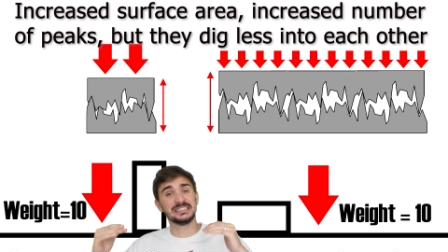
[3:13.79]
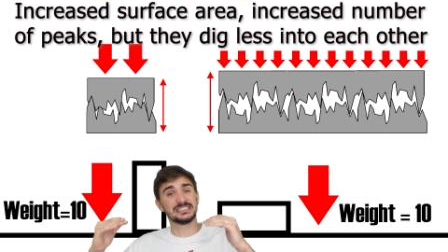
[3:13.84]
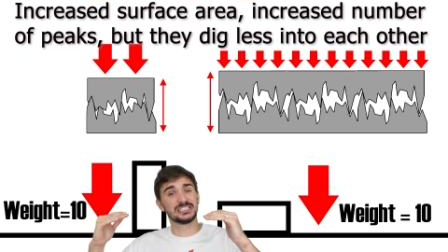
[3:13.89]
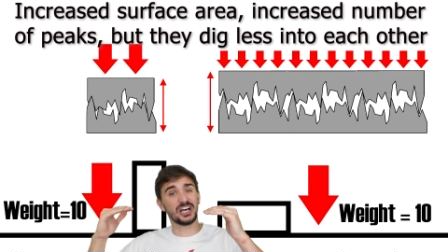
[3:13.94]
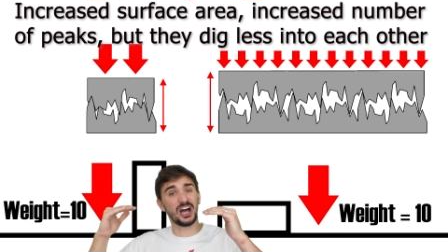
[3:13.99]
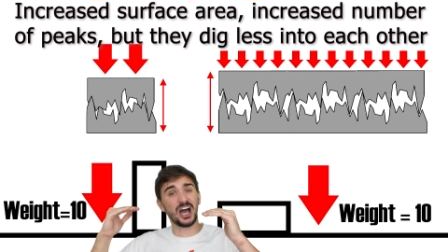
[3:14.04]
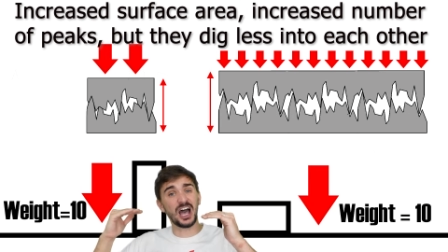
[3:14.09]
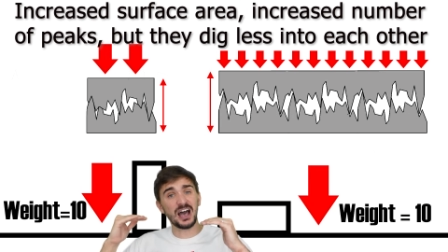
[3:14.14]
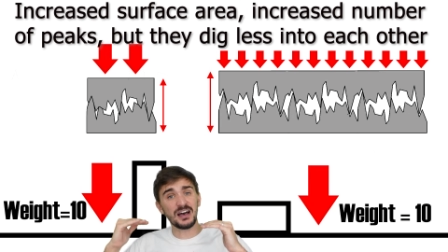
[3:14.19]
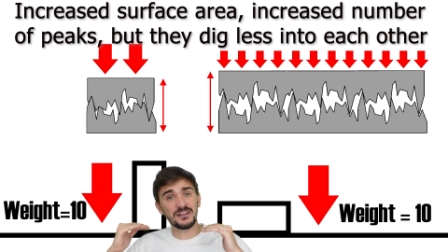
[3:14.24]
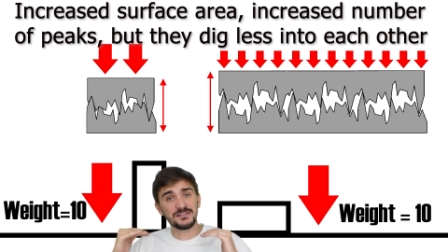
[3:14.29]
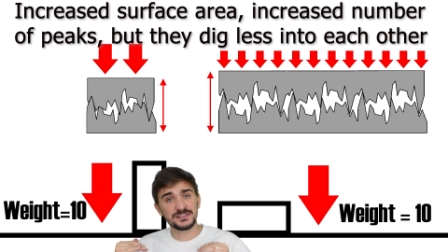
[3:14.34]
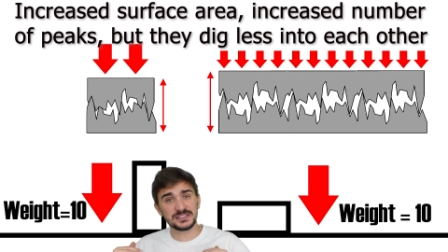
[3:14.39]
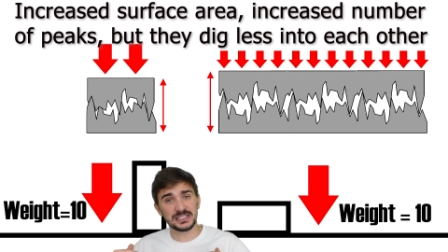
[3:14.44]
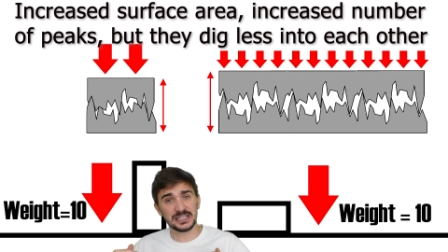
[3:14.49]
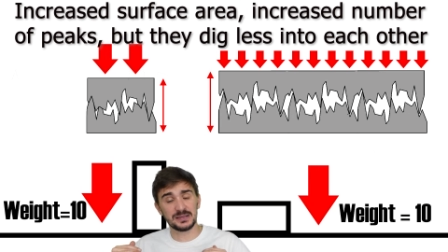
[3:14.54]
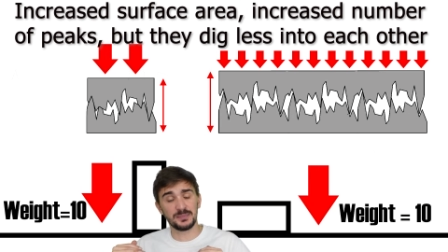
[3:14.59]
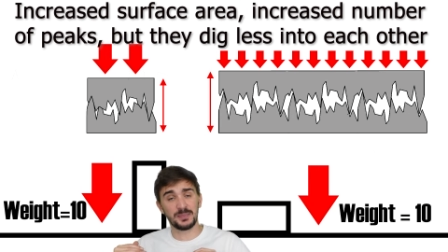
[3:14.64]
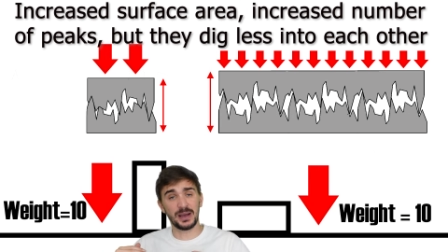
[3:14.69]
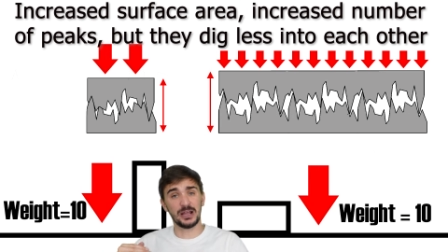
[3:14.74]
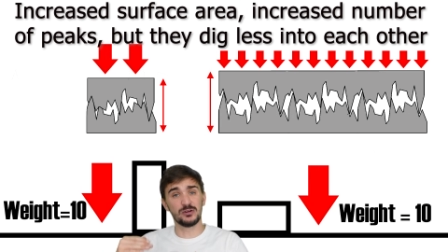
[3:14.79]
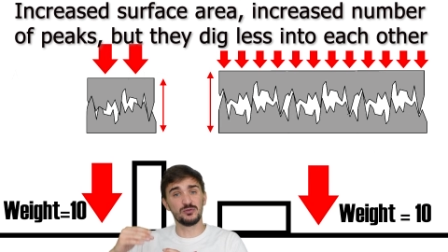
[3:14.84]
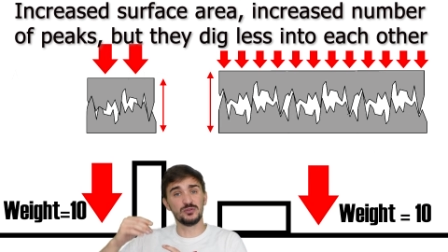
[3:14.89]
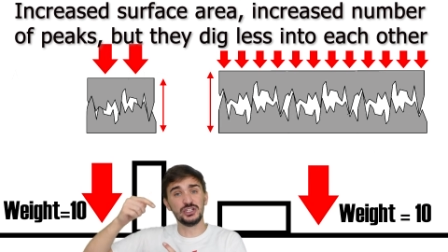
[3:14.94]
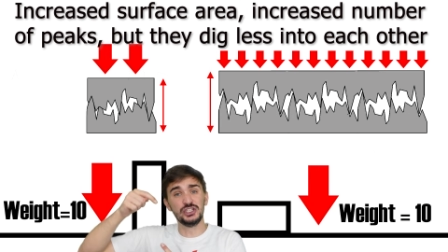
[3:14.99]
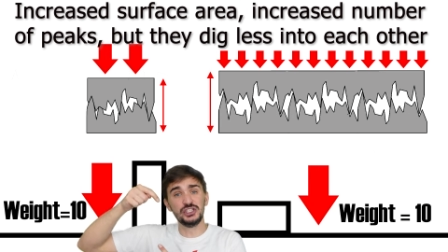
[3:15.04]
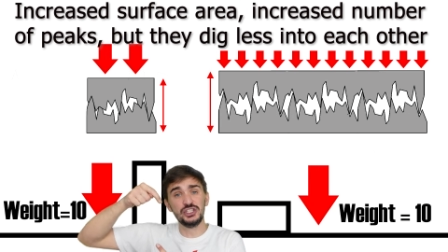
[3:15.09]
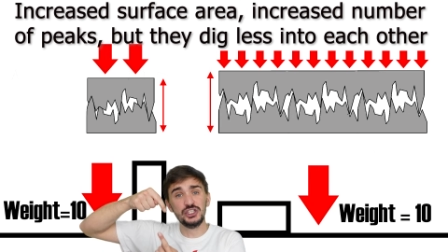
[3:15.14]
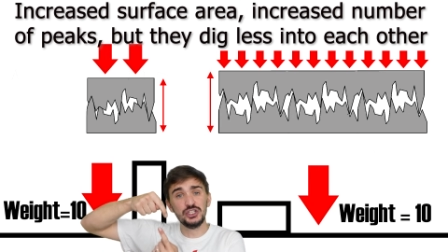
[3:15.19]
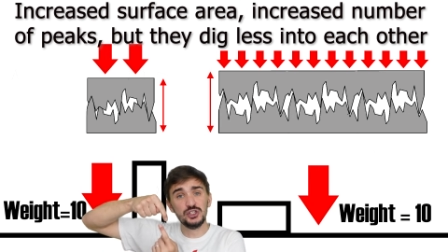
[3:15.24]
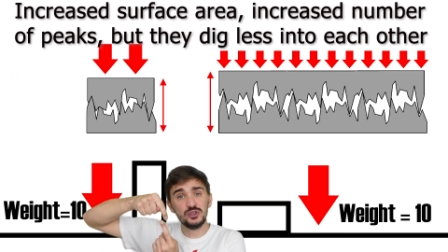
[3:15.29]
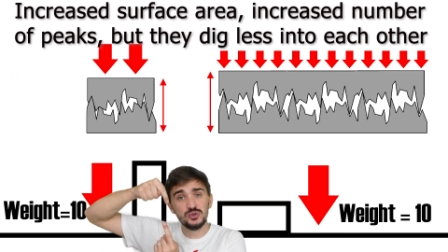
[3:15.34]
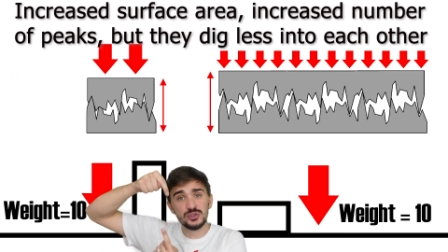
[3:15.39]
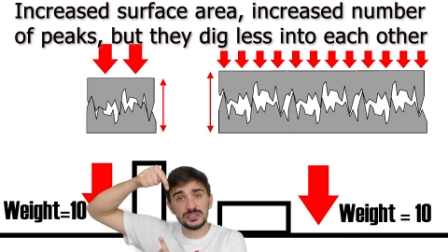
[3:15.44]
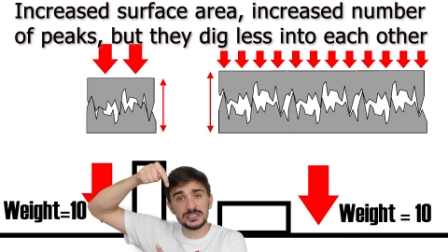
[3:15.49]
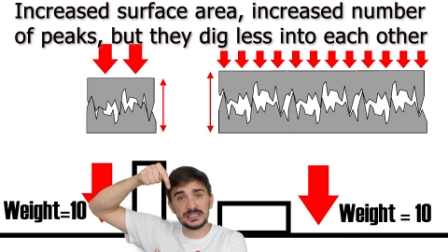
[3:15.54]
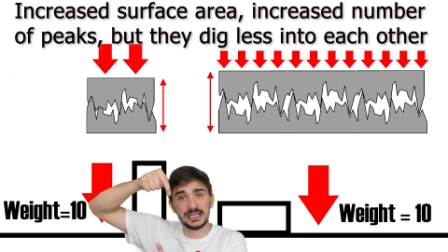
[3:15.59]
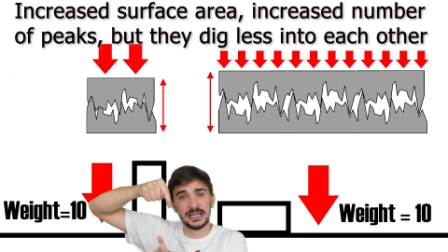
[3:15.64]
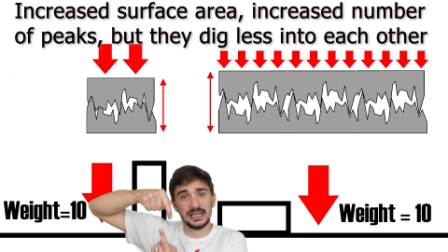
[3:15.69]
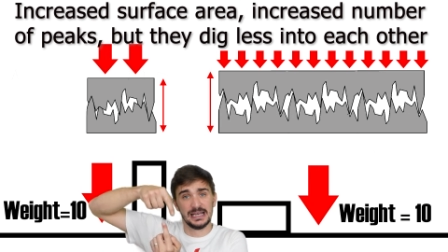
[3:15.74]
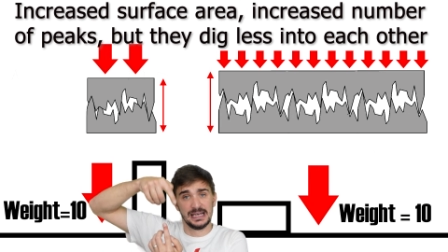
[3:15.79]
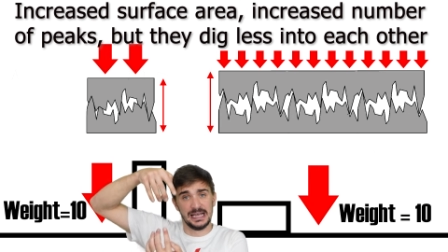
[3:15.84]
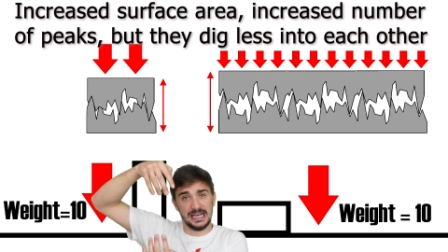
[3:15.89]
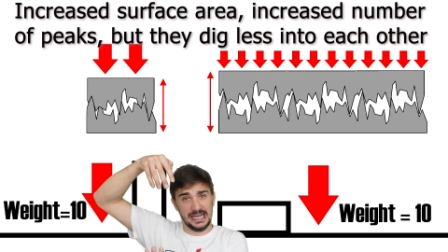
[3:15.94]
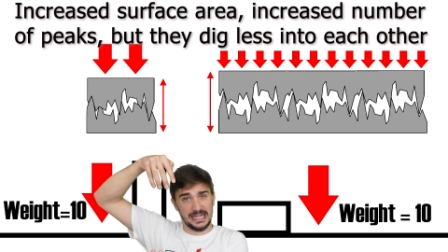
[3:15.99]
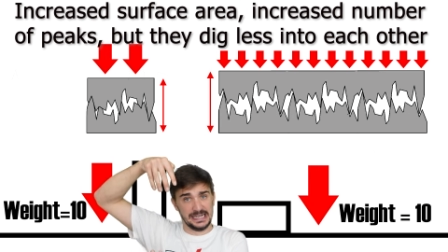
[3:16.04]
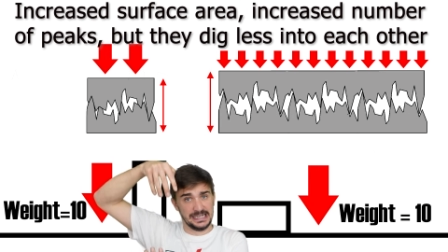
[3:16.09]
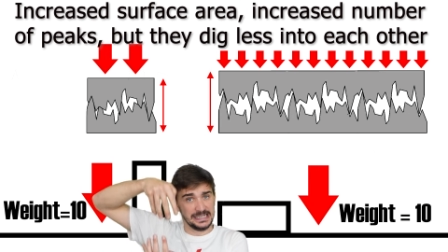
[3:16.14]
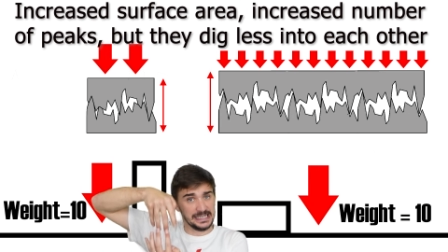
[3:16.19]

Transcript: is offset by reduced uh,